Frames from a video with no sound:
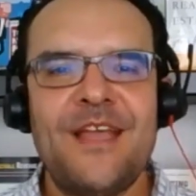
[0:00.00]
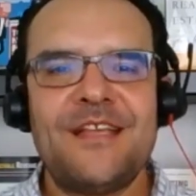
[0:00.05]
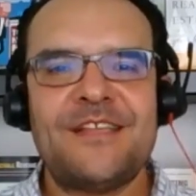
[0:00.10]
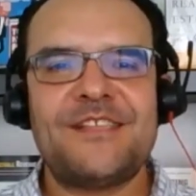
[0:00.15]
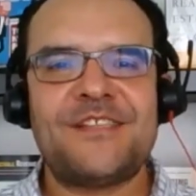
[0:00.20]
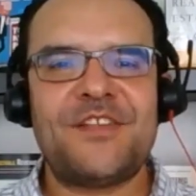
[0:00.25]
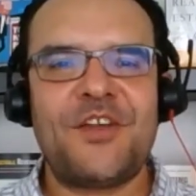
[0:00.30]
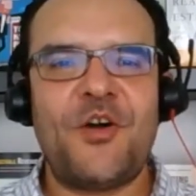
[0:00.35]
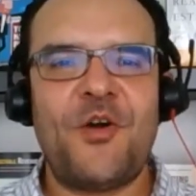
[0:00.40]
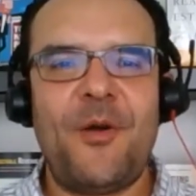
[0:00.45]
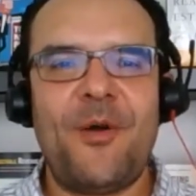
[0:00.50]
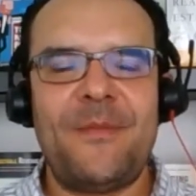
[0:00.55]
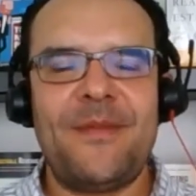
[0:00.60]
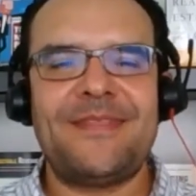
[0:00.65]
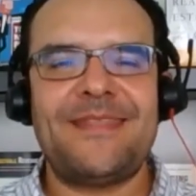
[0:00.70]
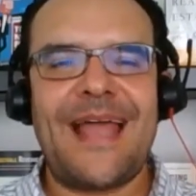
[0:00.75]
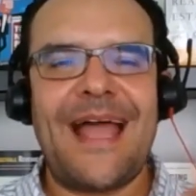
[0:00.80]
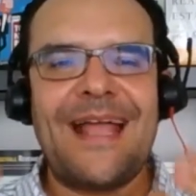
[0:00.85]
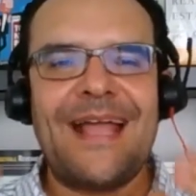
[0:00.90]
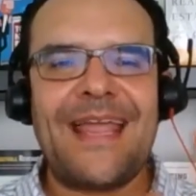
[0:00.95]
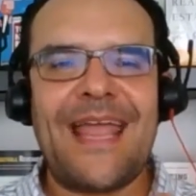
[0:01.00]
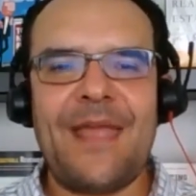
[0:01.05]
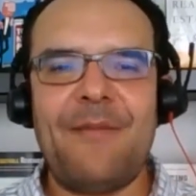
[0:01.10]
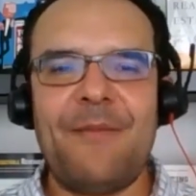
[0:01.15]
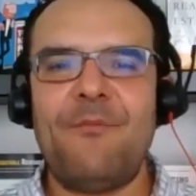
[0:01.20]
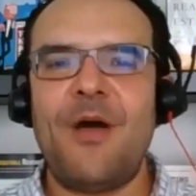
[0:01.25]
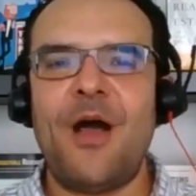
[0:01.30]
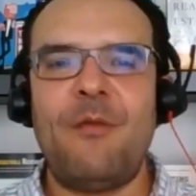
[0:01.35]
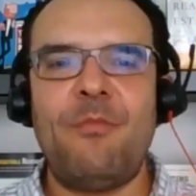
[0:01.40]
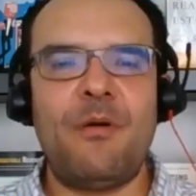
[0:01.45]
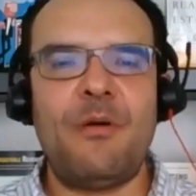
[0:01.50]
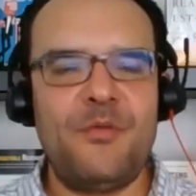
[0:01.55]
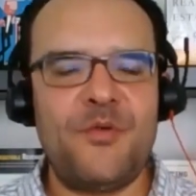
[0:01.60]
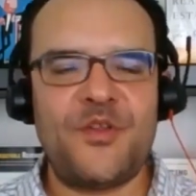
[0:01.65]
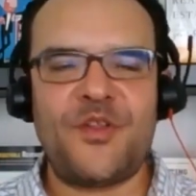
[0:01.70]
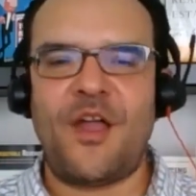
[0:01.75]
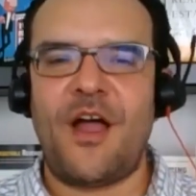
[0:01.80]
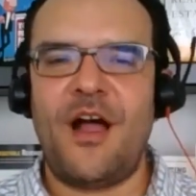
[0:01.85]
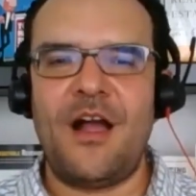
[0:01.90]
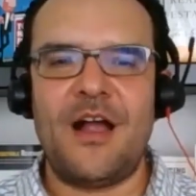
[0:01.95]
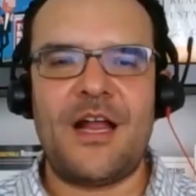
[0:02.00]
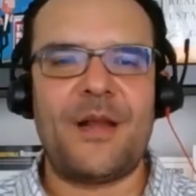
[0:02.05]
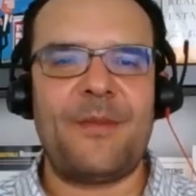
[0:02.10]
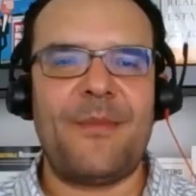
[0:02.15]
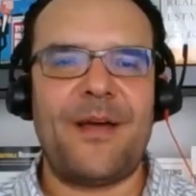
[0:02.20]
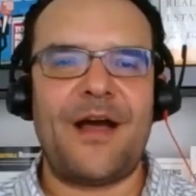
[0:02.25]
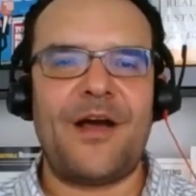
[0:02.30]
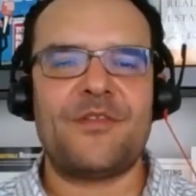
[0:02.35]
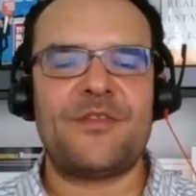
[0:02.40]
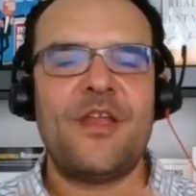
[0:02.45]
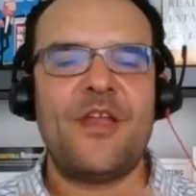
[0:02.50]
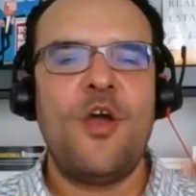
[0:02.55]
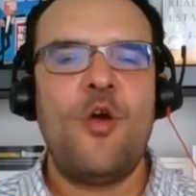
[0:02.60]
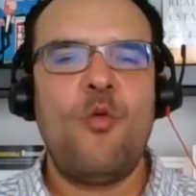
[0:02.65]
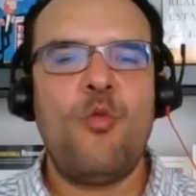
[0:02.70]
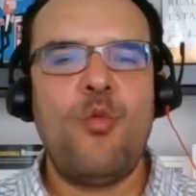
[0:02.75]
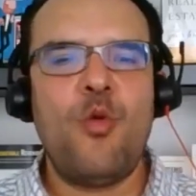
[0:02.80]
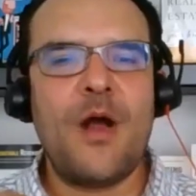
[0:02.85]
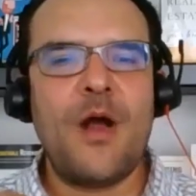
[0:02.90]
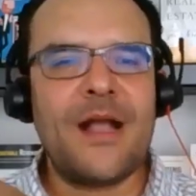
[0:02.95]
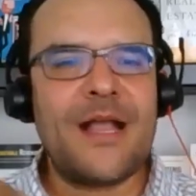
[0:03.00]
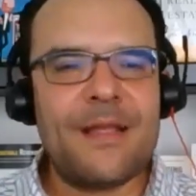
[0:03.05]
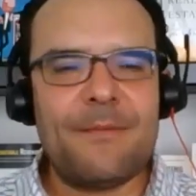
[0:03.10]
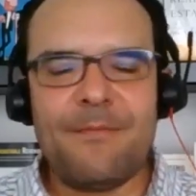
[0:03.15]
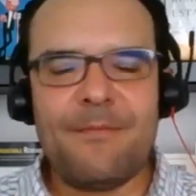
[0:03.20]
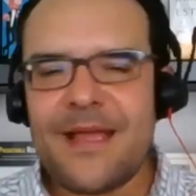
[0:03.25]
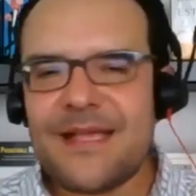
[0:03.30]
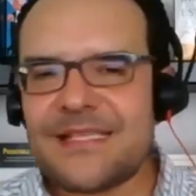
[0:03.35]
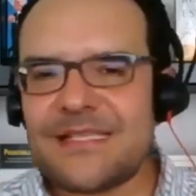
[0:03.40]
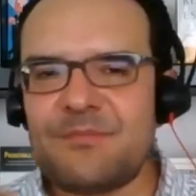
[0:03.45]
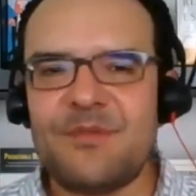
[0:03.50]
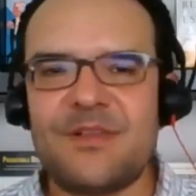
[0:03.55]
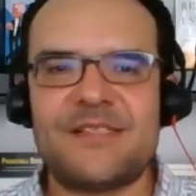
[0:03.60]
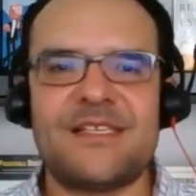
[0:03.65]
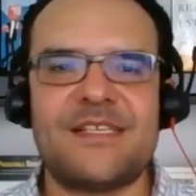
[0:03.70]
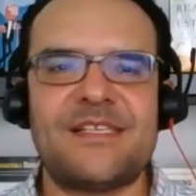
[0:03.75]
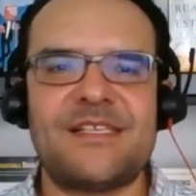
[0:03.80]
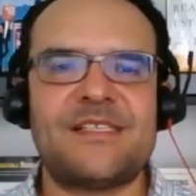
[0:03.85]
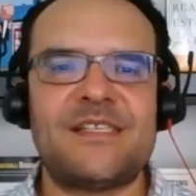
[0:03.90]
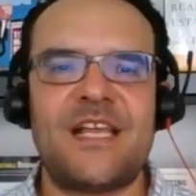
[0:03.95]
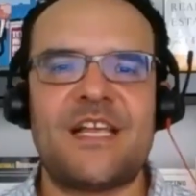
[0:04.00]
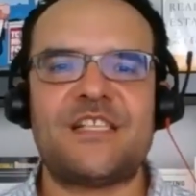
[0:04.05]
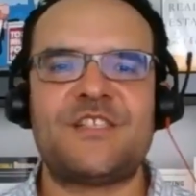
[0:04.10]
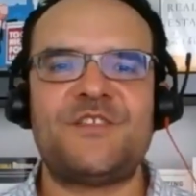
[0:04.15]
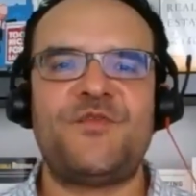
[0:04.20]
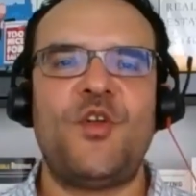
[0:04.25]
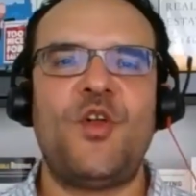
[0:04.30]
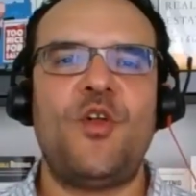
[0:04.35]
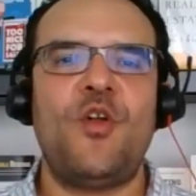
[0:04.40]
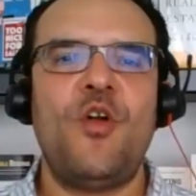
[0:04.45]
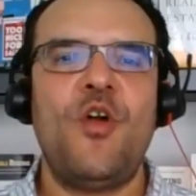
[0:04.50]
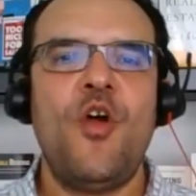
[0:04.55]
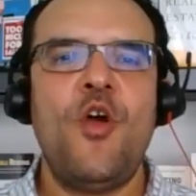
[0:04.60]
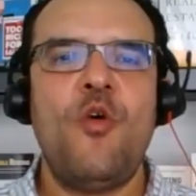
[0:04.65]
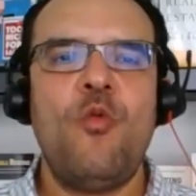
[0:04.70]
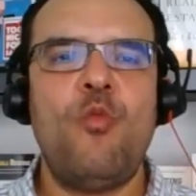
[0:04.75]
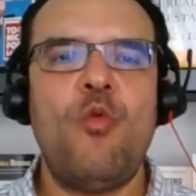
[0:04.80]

So, that came up when we're talking about what can make someone successful.